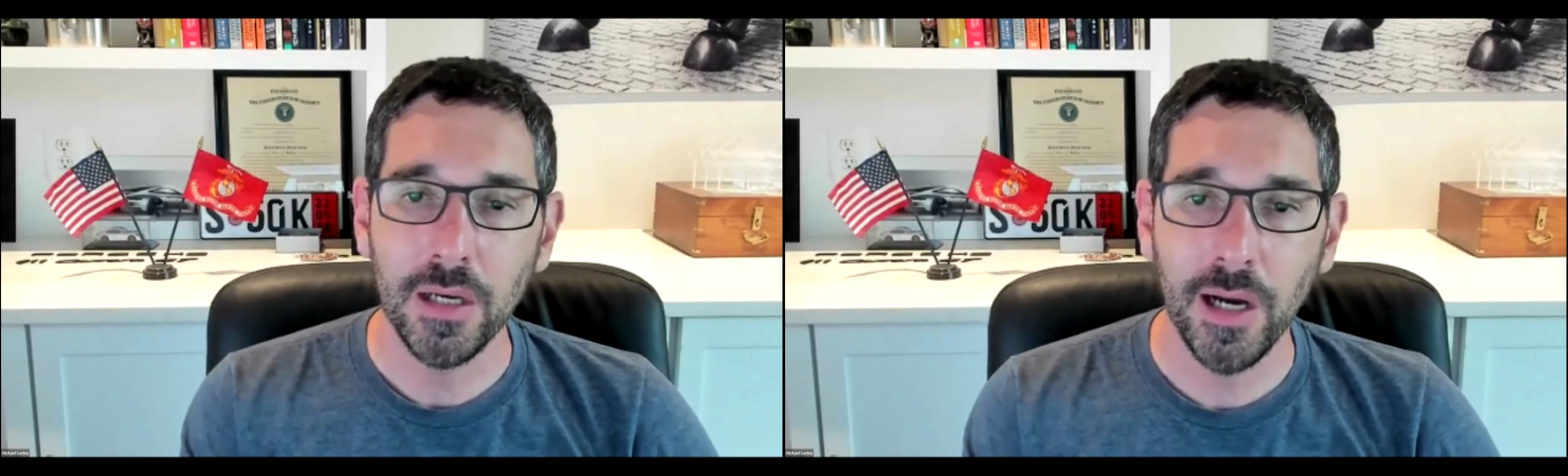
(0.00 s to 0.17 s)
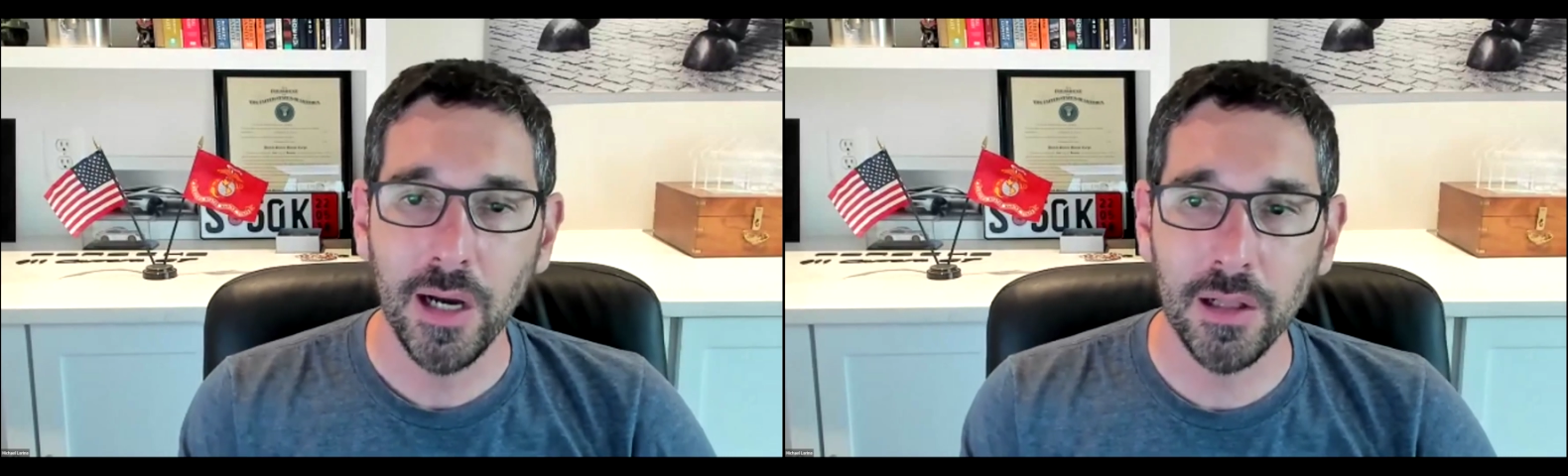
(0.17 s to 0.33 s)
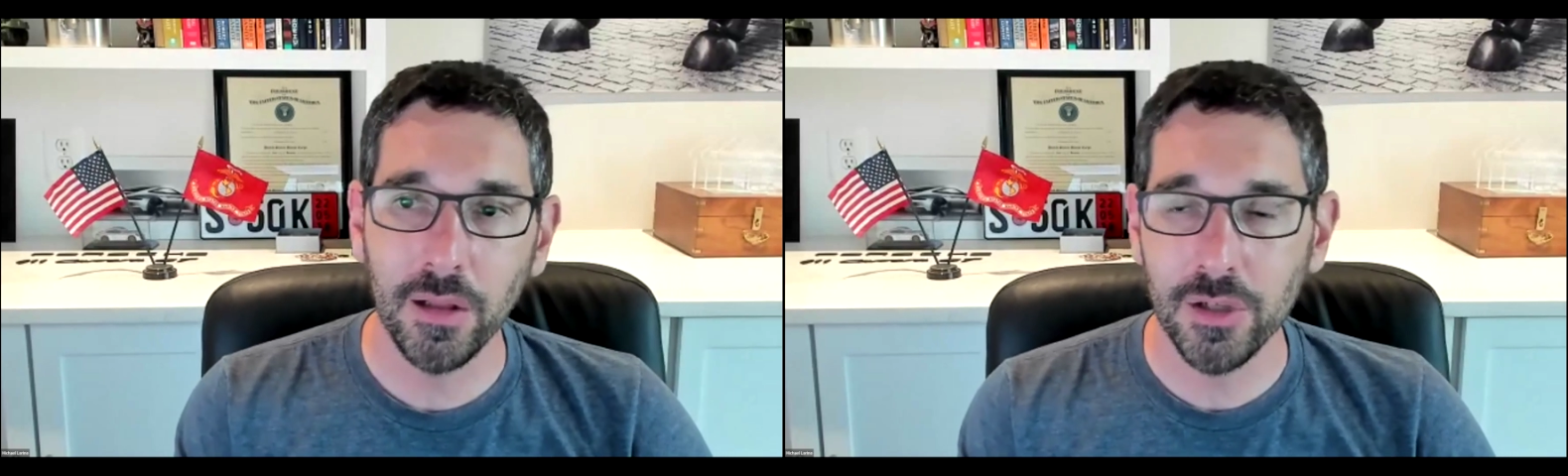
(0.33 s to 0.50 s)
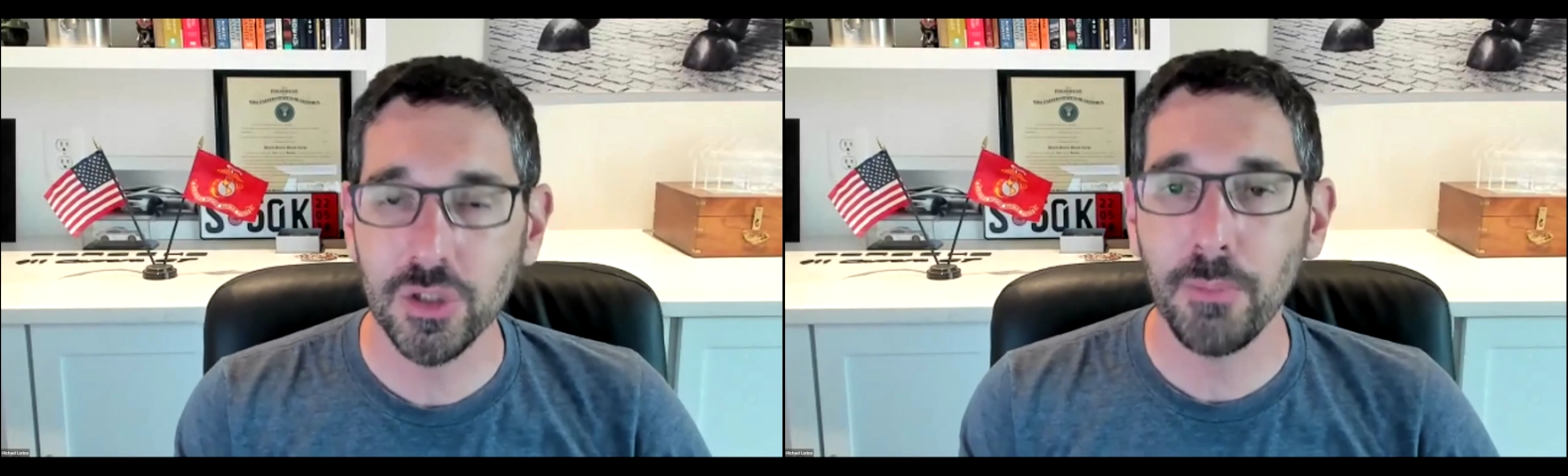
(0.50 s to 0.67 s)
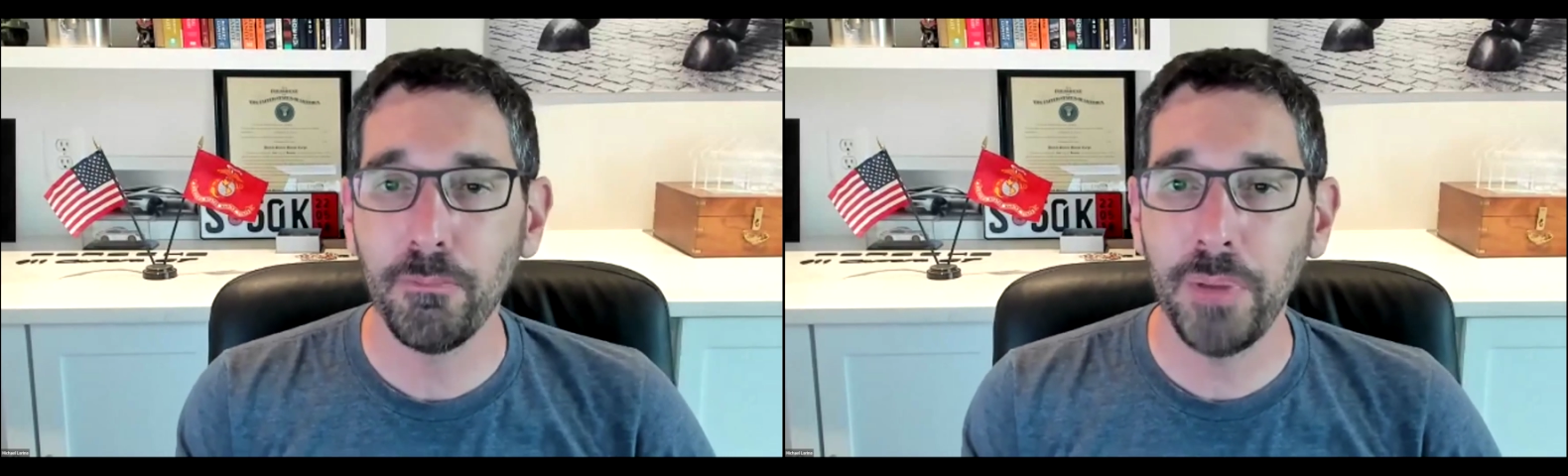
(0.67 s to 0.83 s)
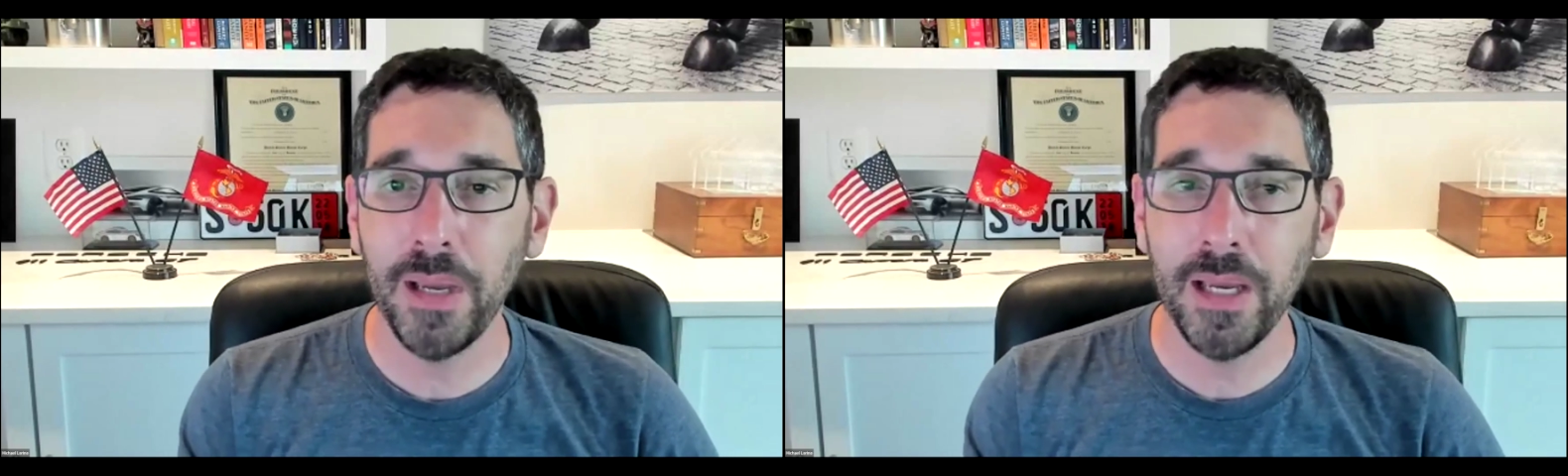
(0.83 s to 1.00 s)
I launched a
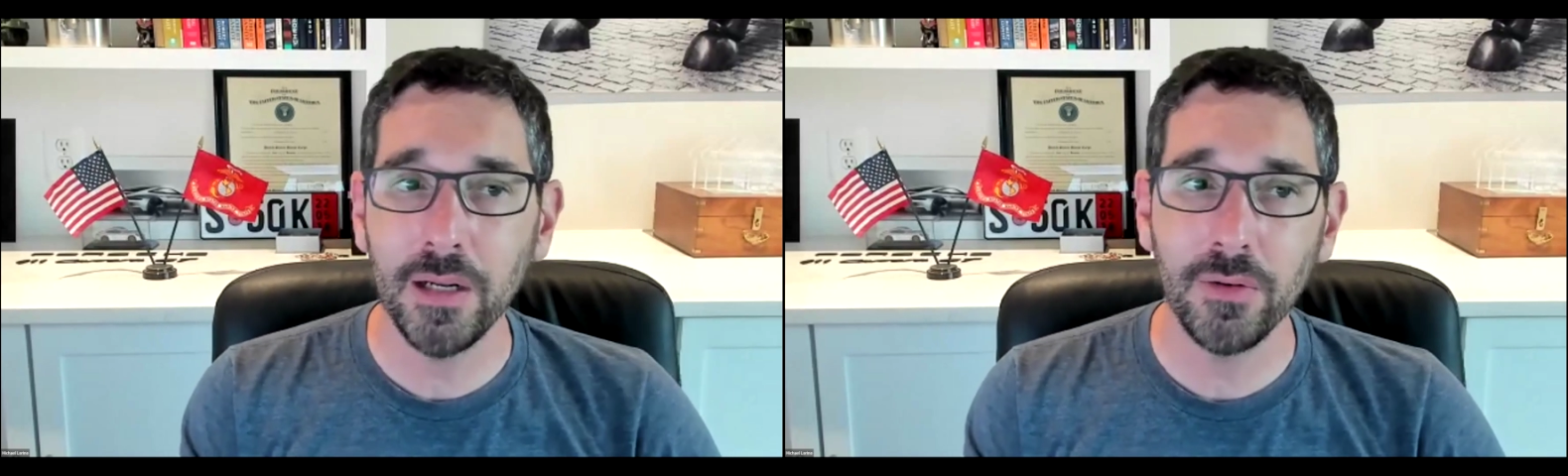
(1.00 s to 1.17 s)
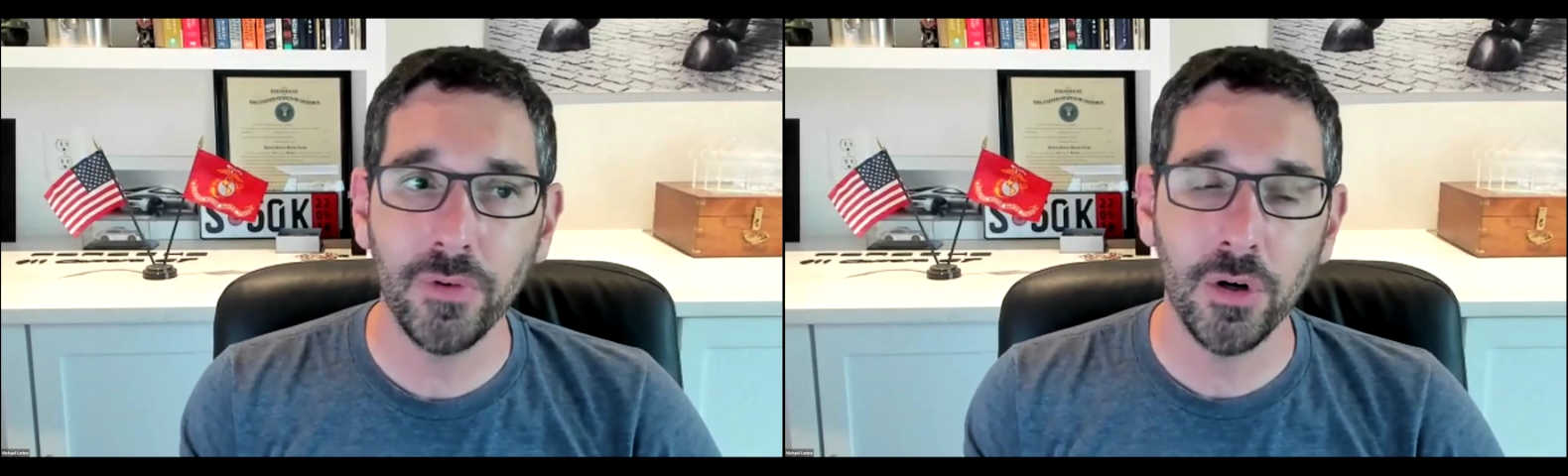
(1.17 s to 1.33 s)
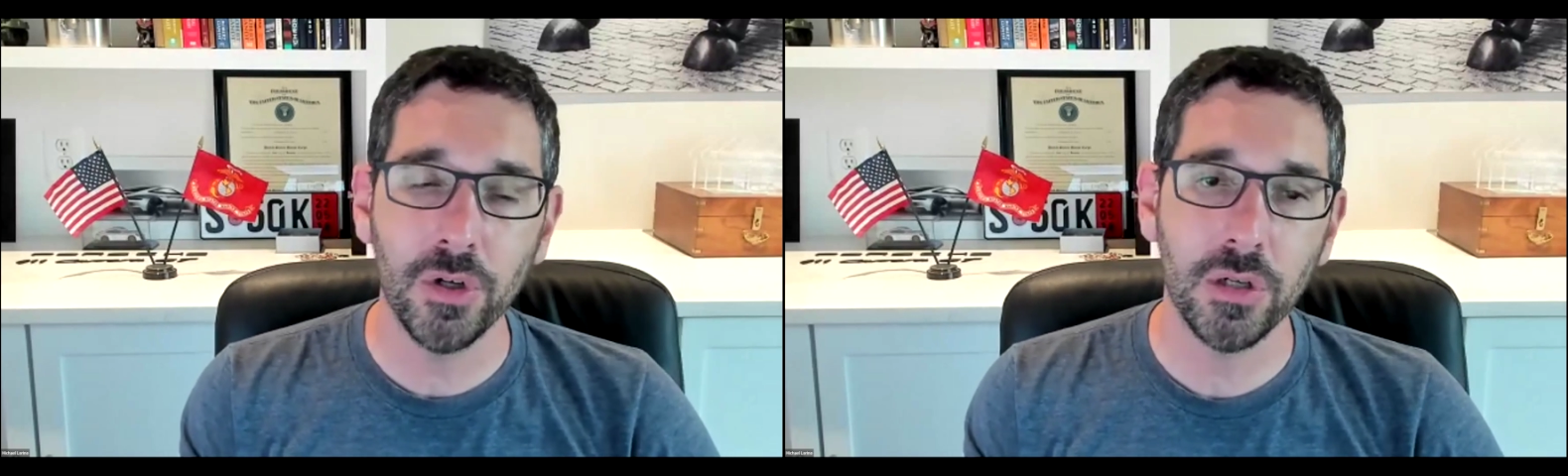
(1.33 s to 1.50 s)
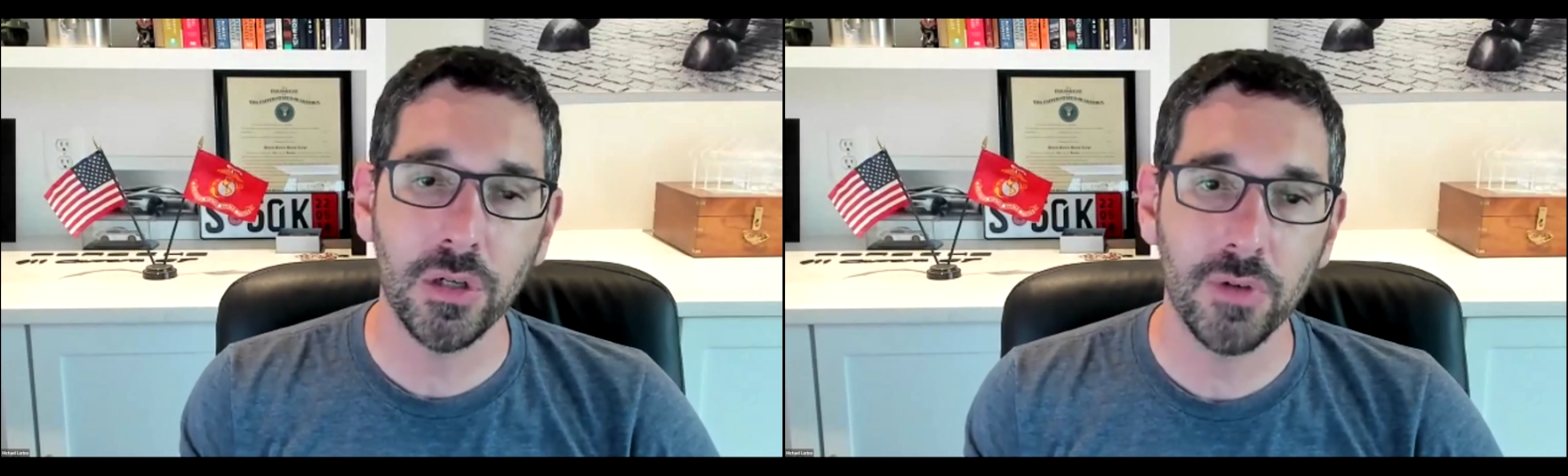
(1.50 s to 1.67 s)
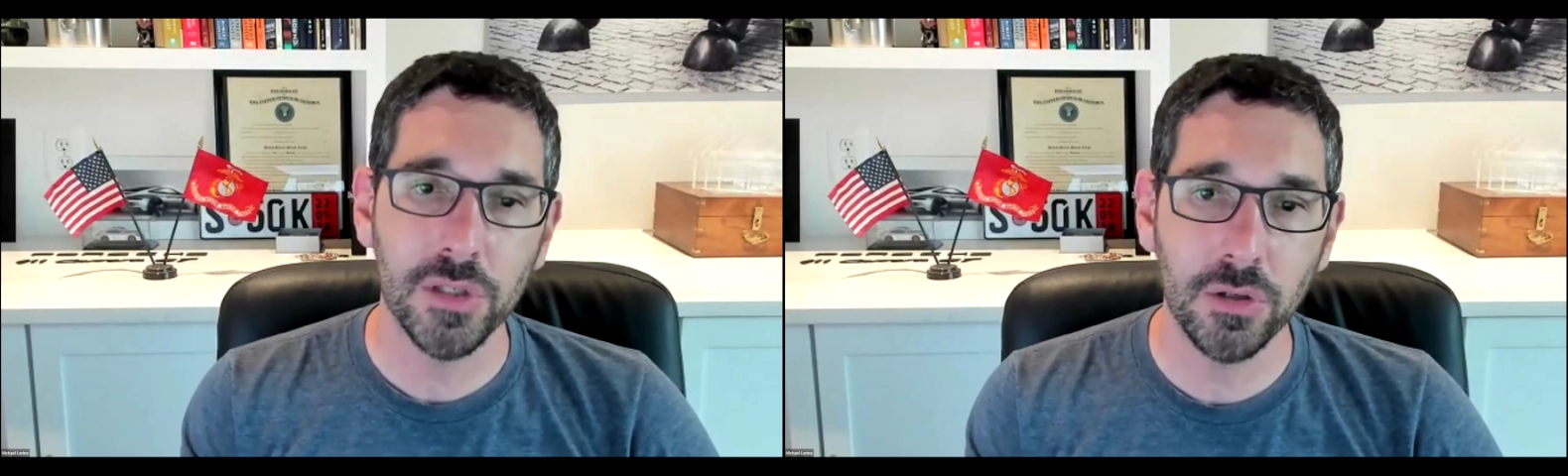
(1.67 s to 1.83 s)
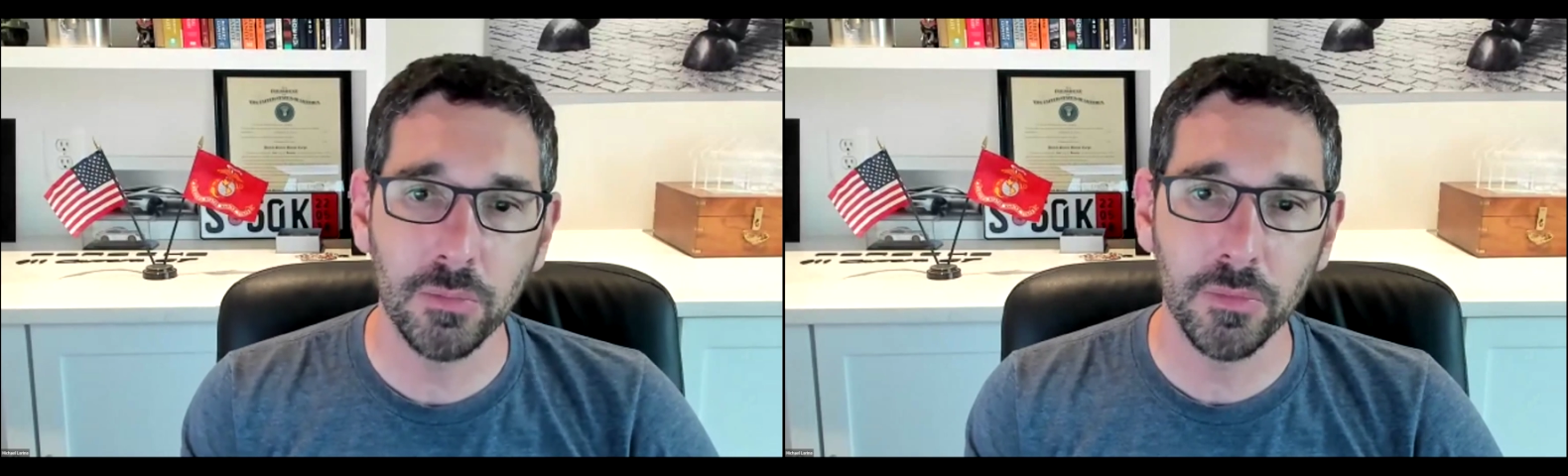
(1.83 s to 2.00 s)
beta version of
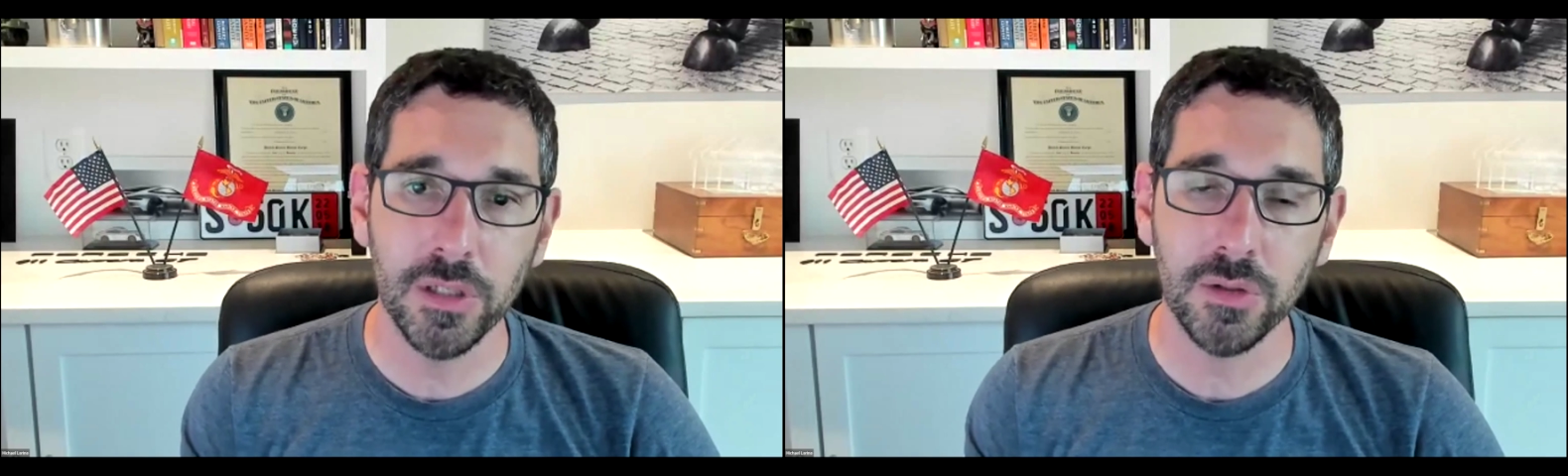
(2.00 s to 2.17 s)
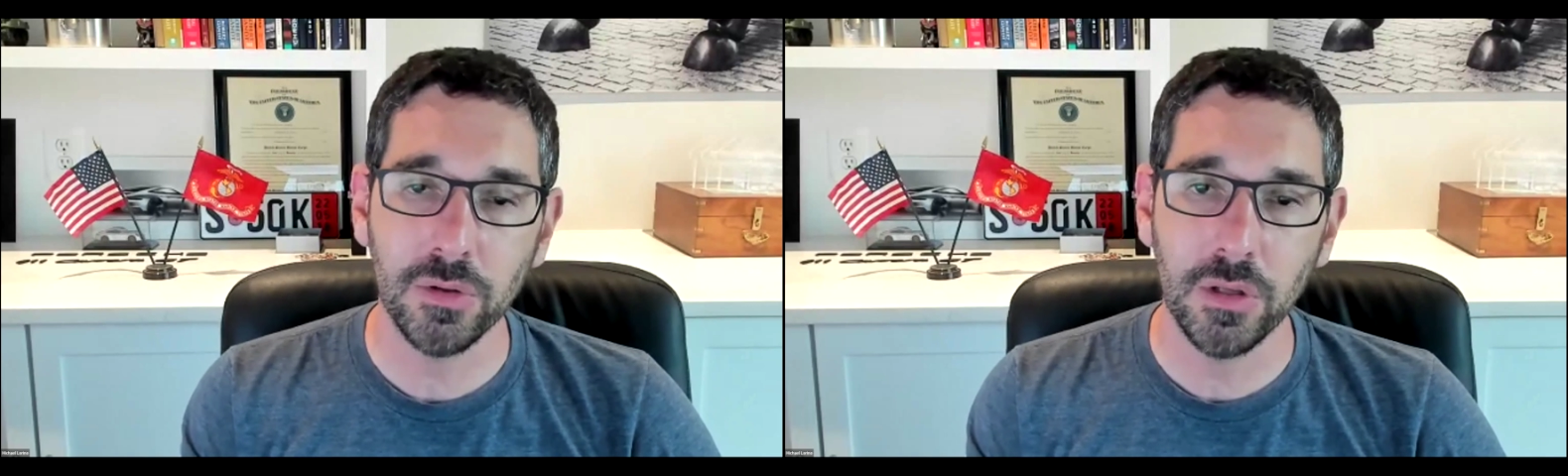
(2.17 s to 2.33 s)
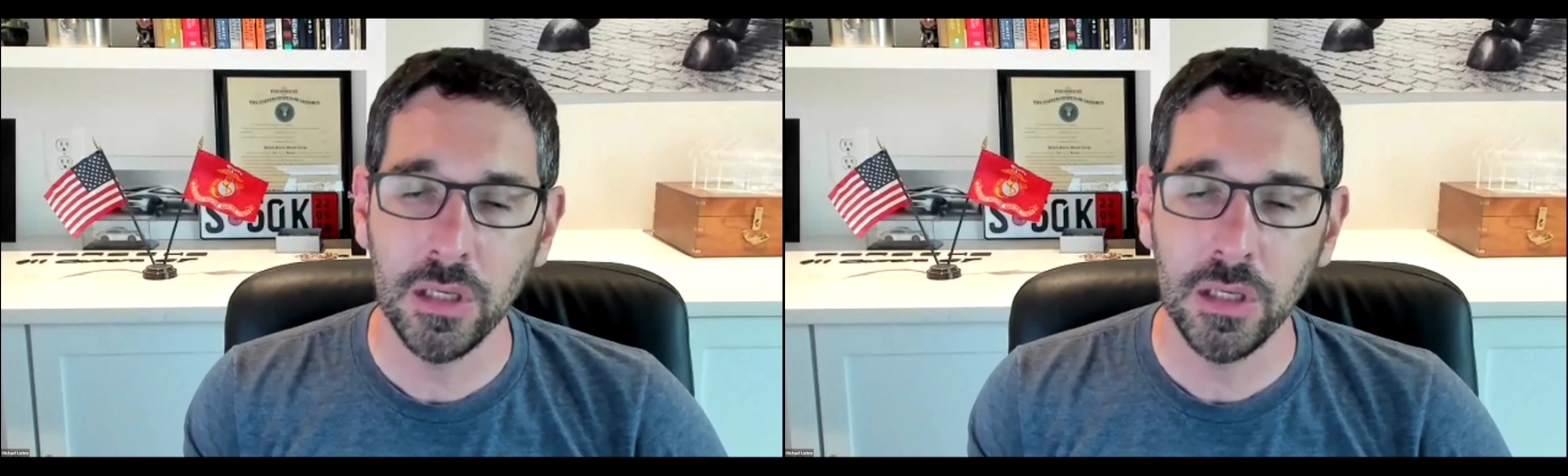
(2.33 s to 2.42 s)
Assume List